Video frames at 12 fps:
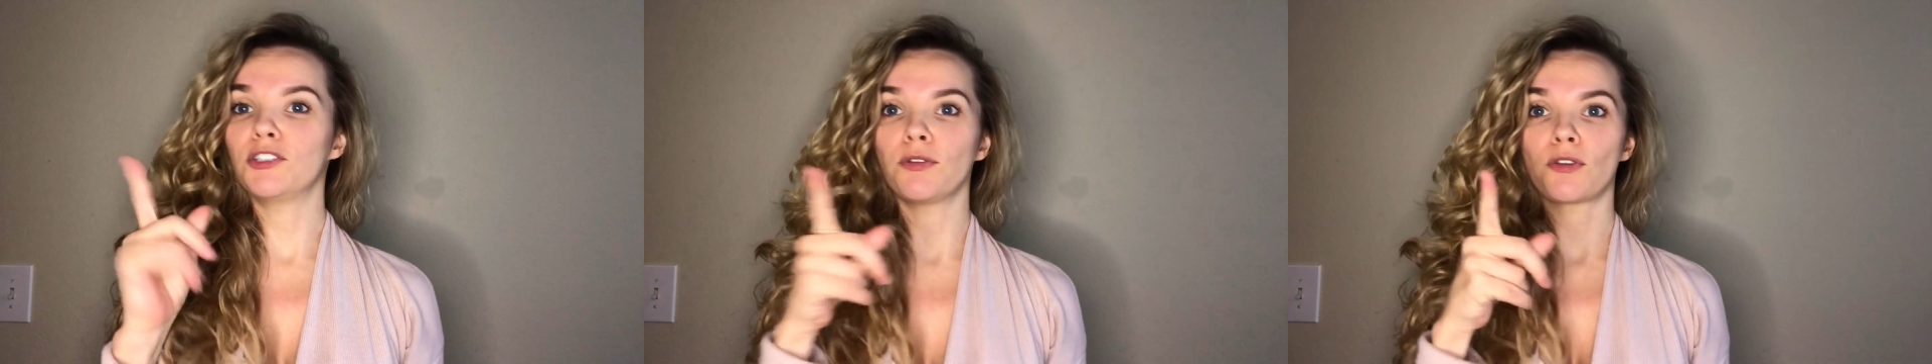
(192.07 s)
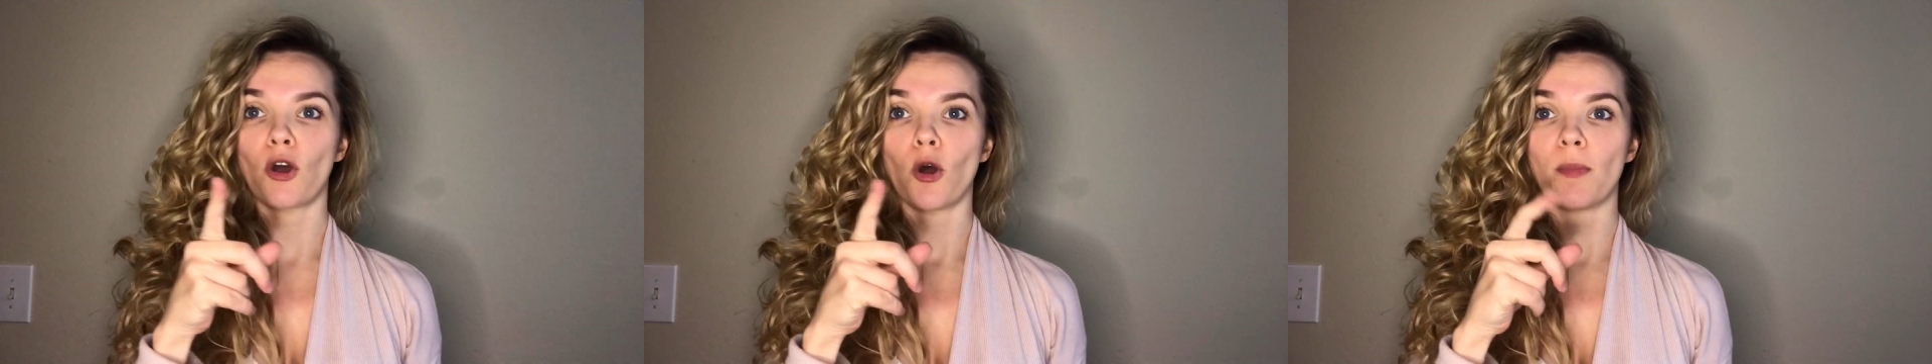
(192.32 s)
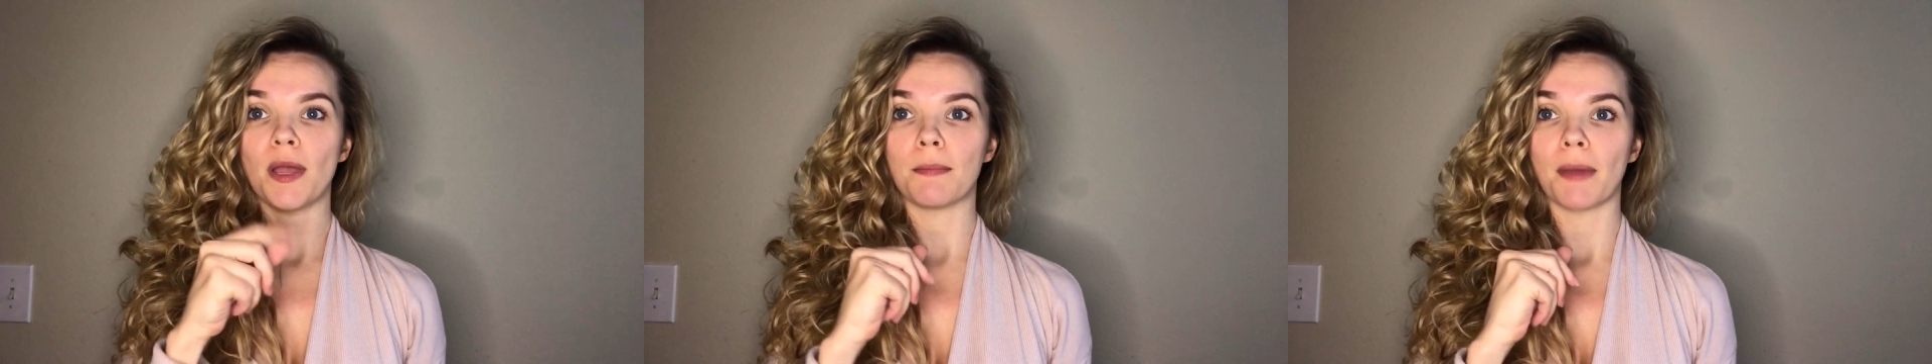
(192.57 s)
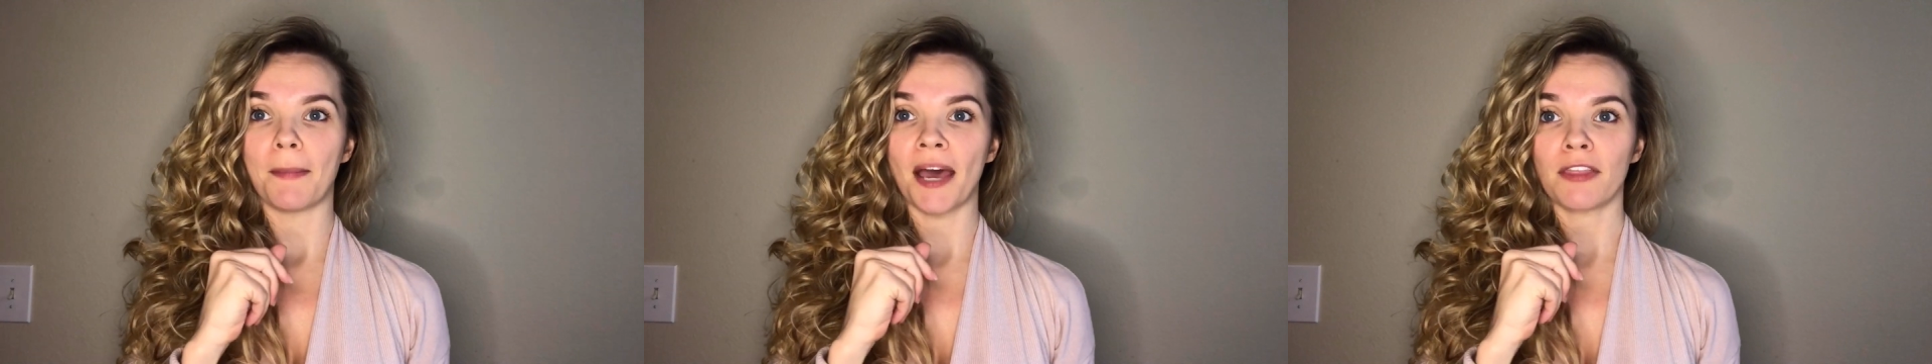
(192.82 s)
tooth comb in
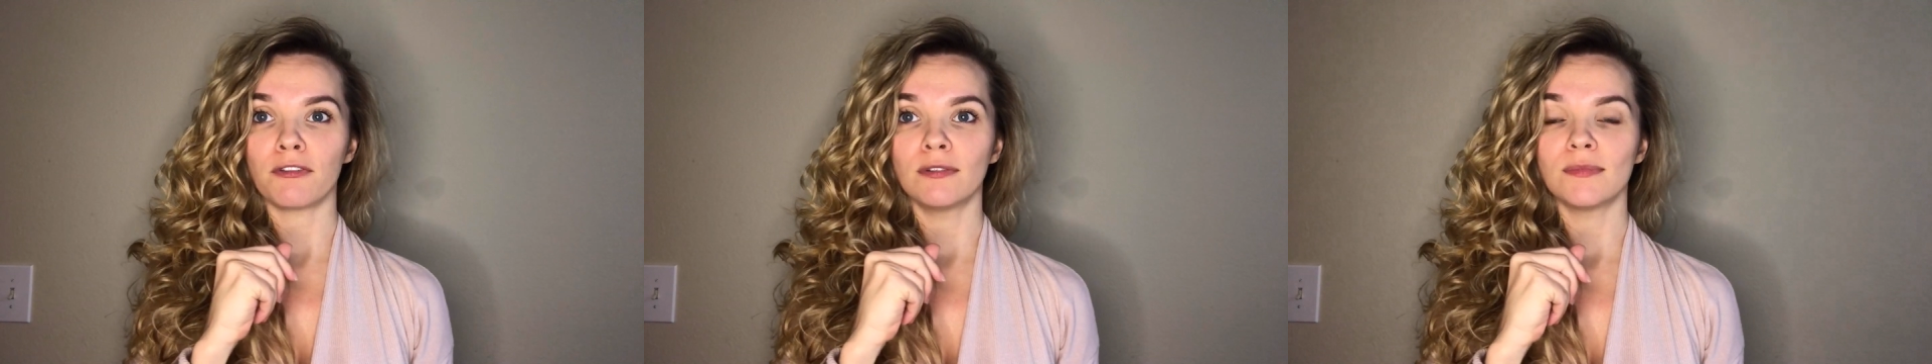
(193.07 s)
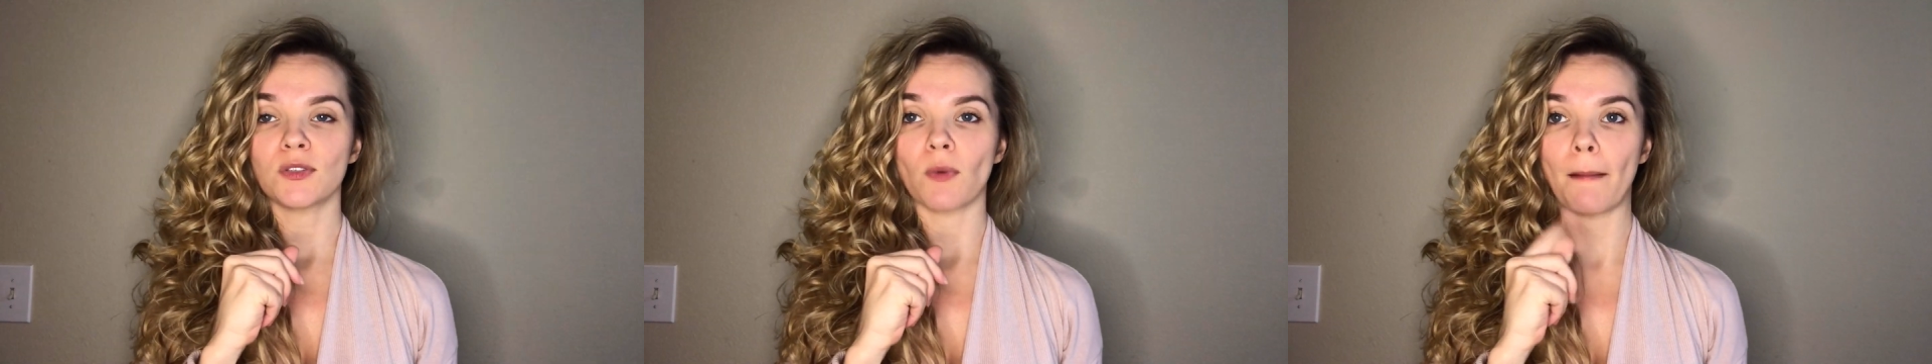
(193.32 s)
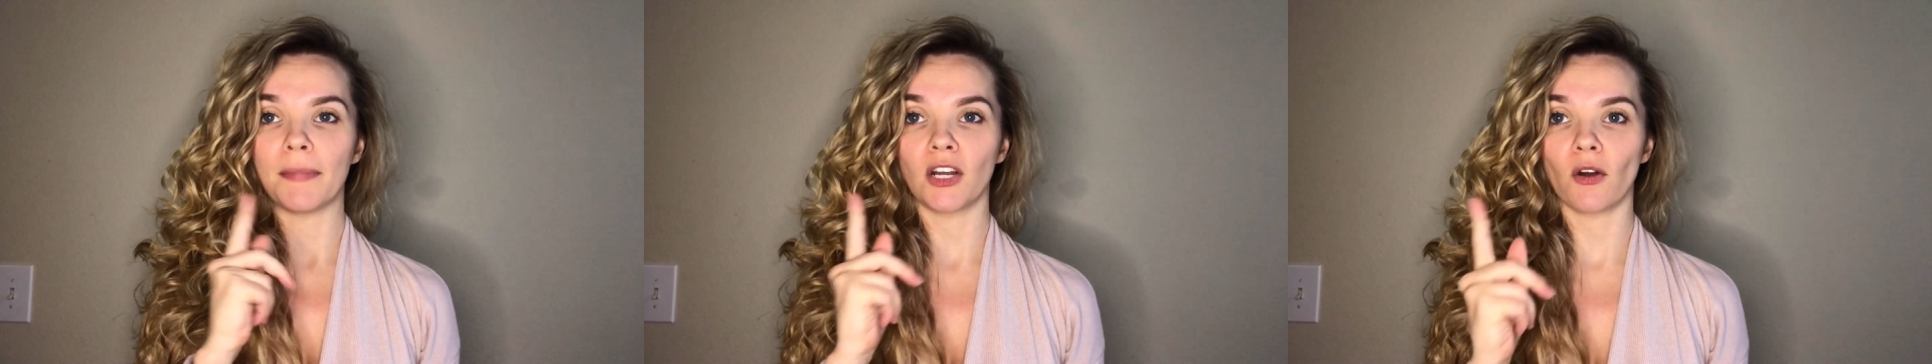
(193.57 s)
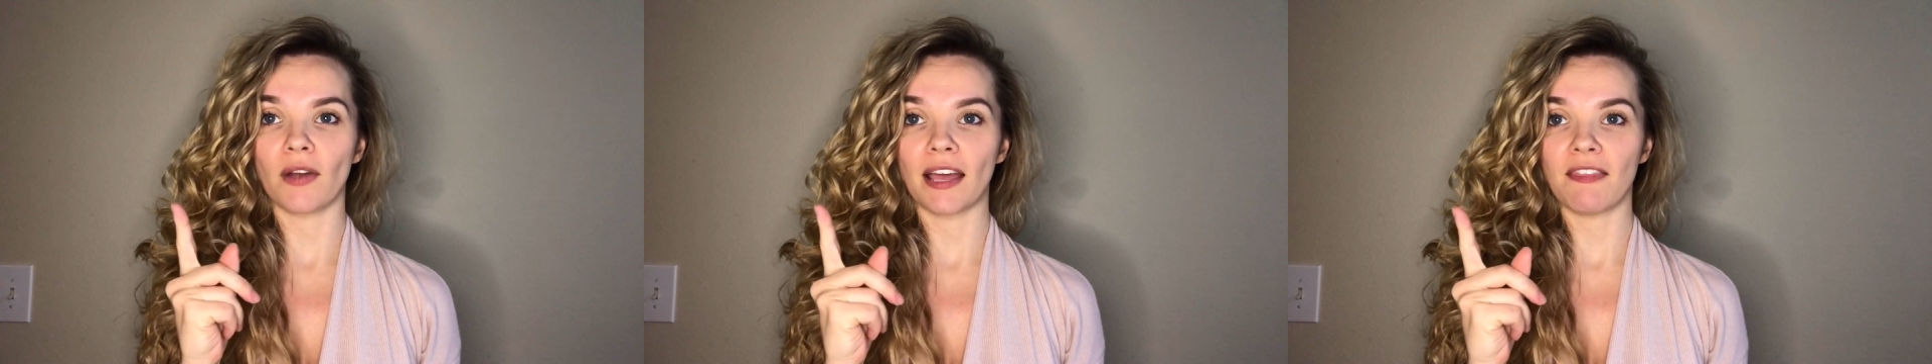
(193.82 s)
my bathroom, so I'm gonna
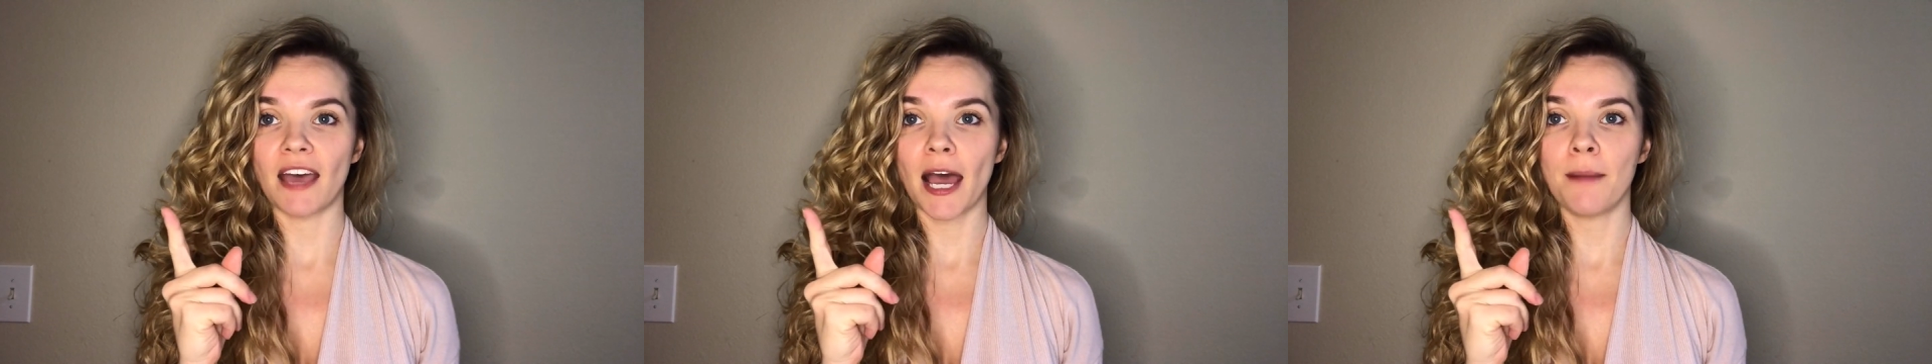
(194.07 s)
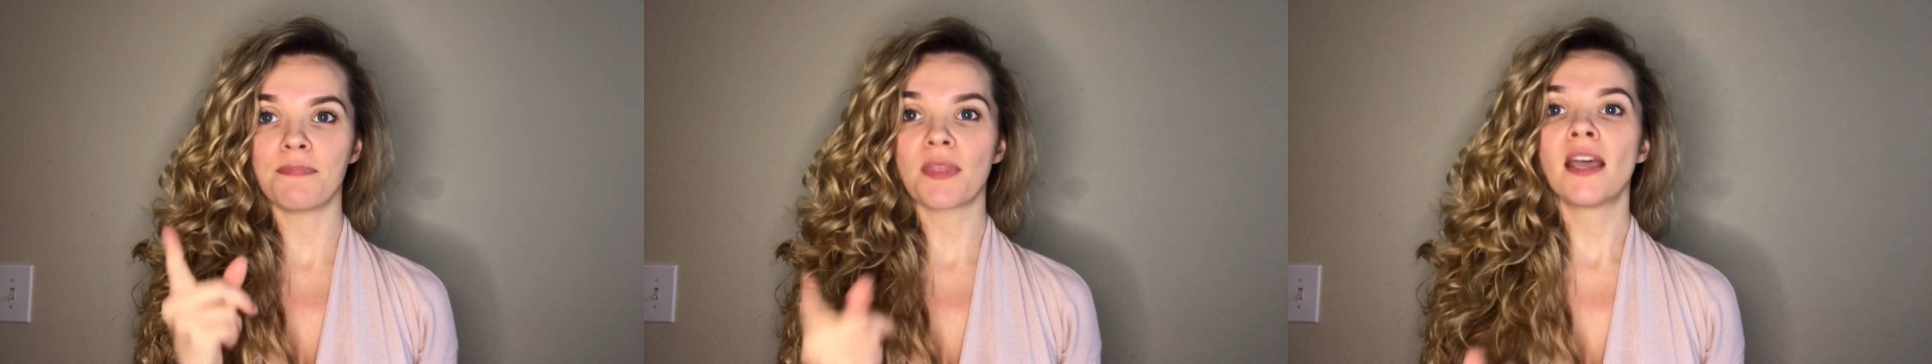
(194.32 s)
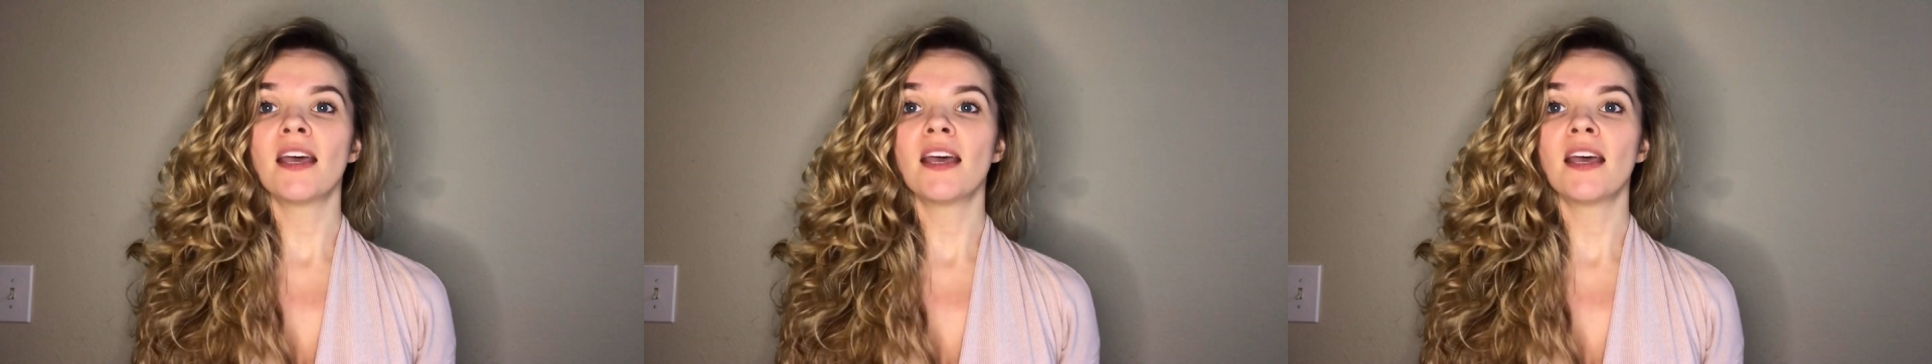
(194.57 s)
go get that.